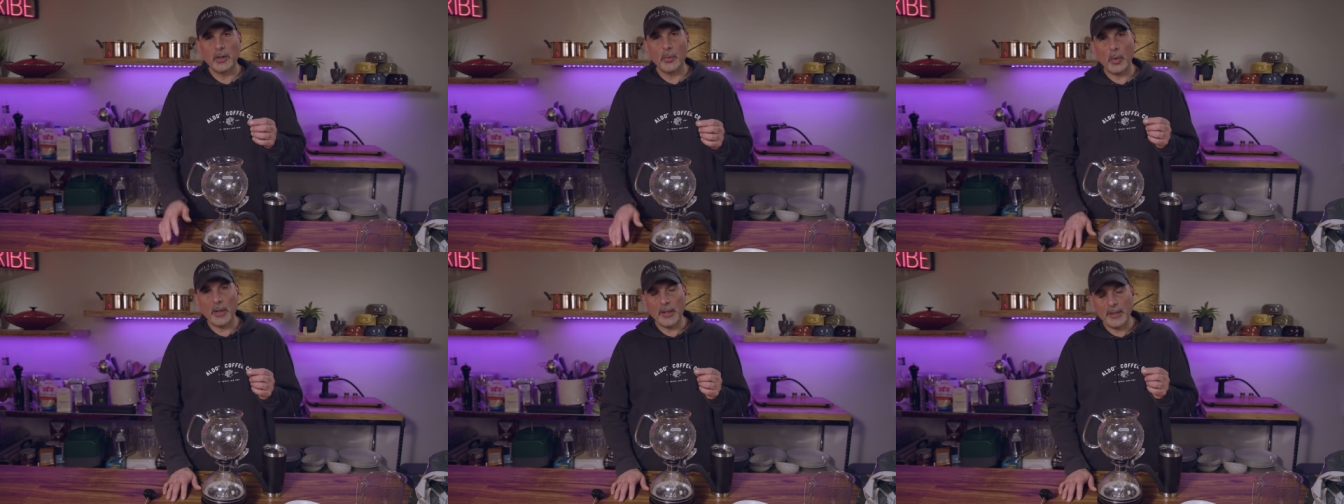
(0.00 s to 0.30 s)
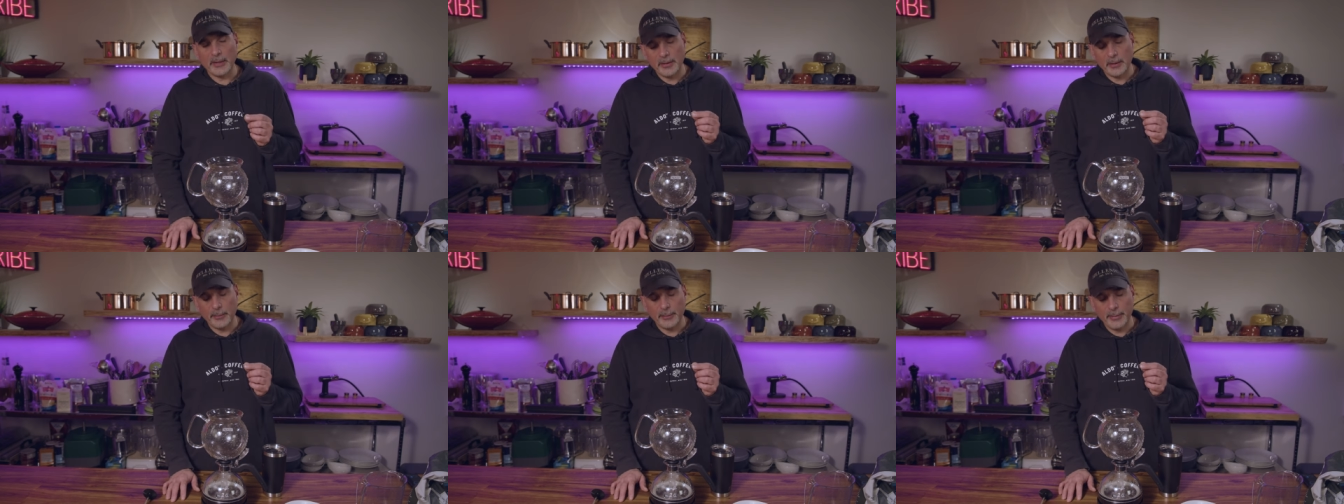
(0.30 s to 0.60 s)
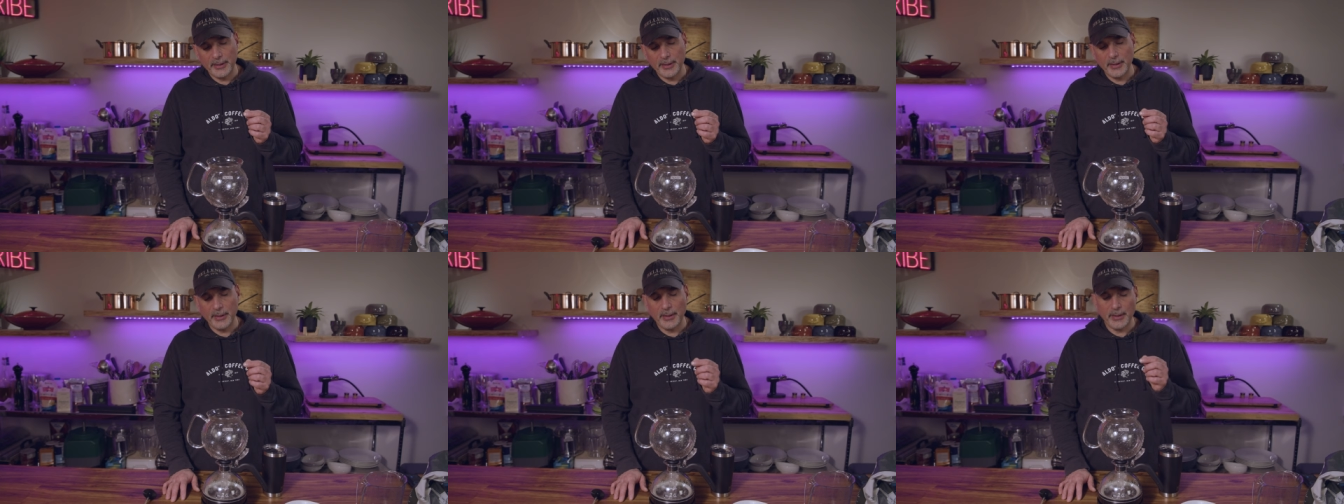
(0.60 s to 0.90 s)
you want it
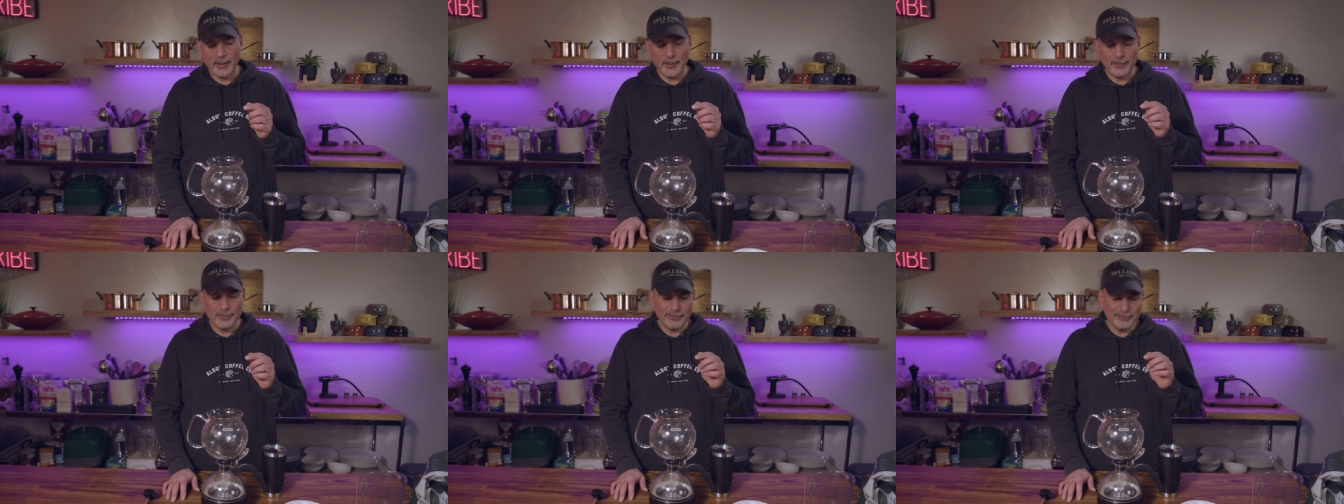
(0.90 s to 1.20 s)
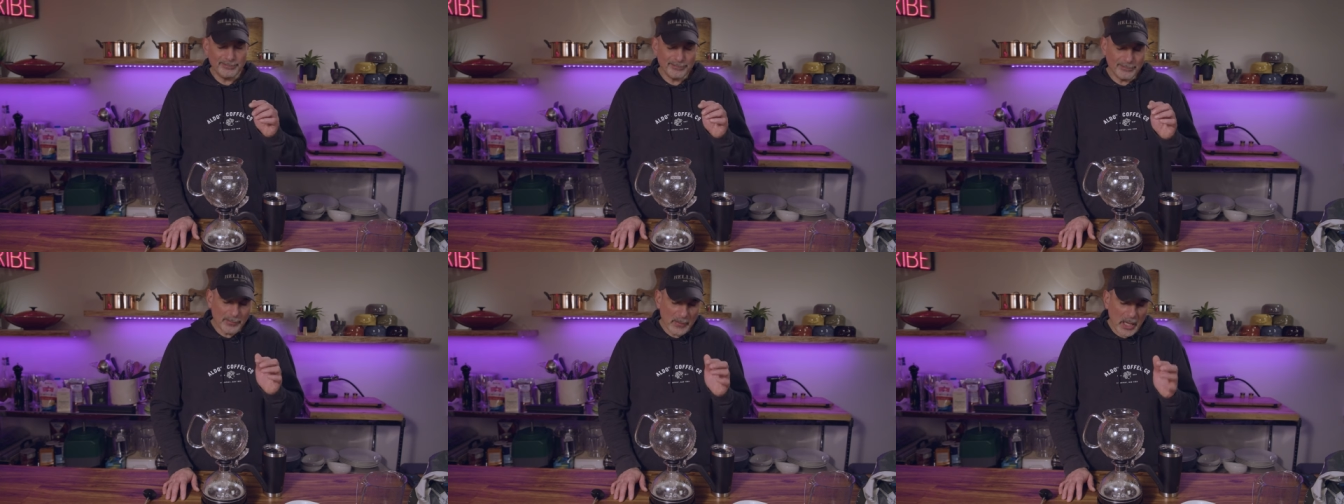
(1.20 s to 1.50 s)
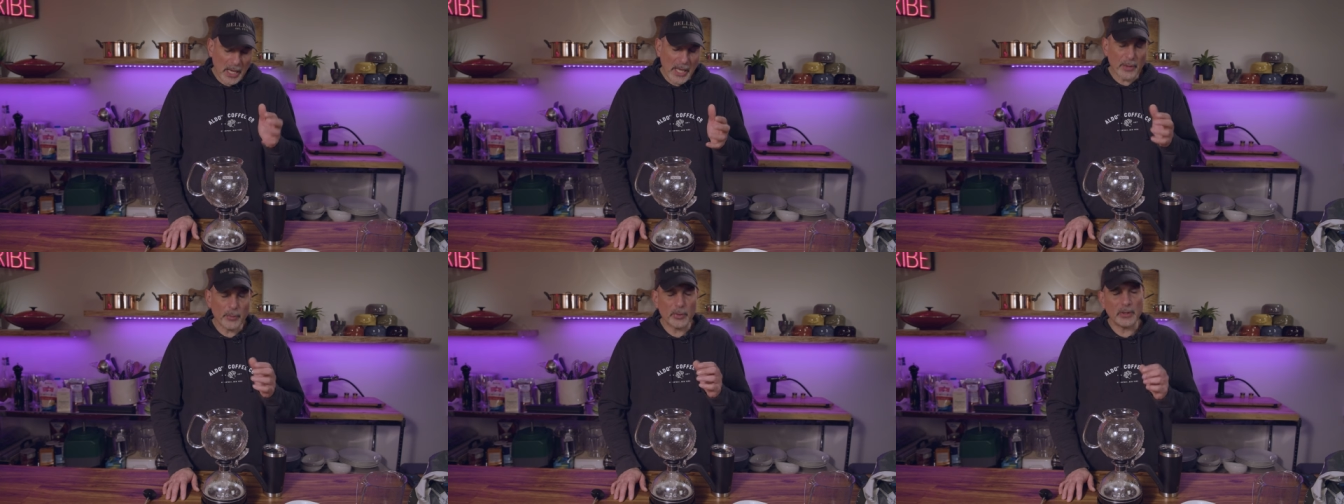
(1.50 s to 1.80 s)
to be
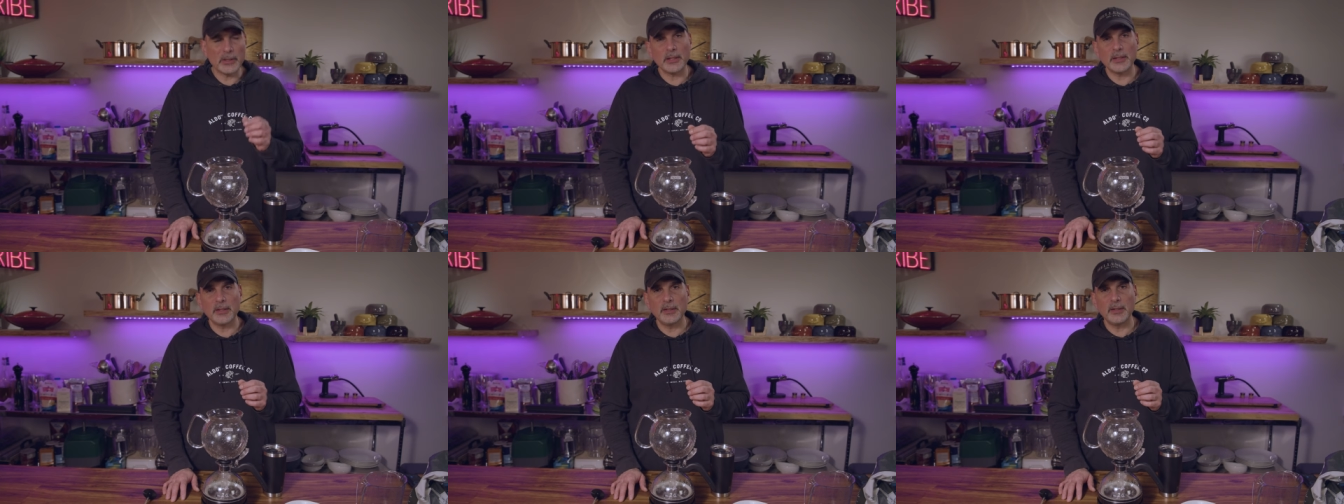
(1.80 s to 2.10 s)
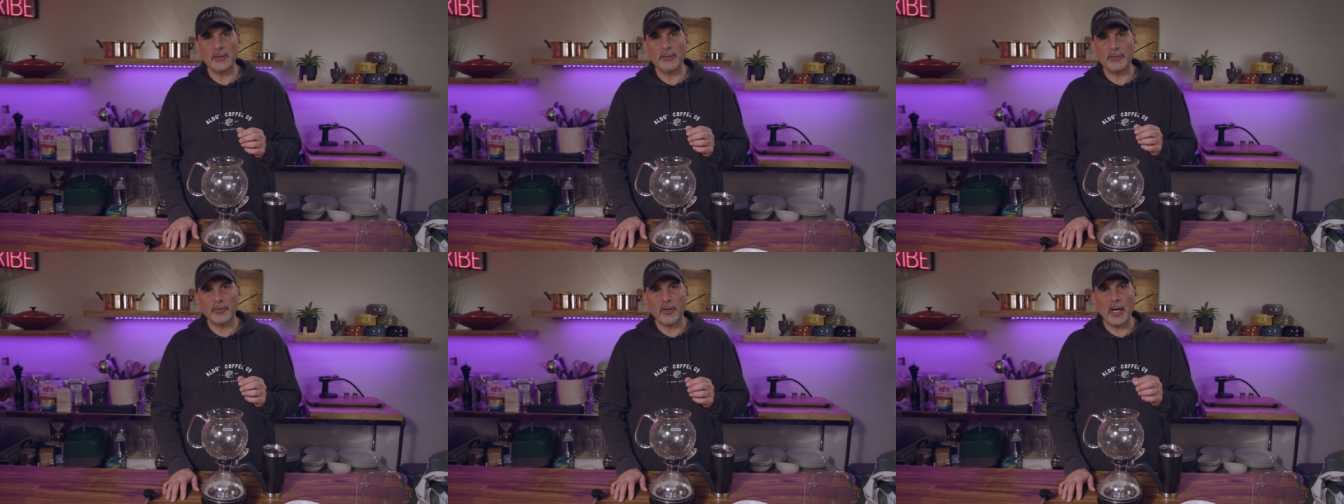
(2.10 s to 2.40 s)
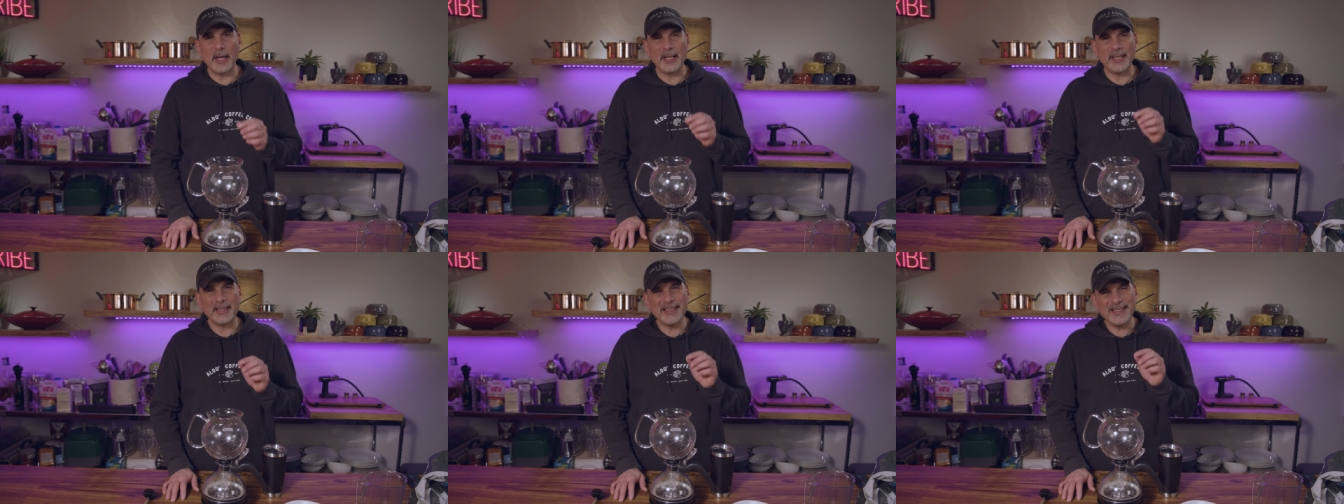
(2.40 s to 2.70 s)
moderately
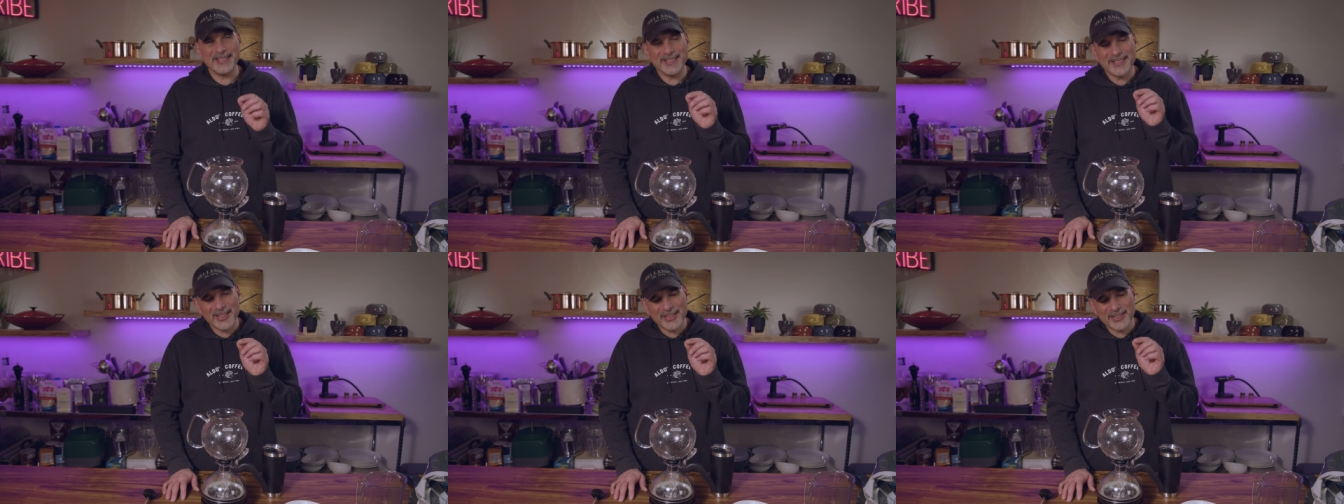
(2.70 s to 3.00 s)
fine,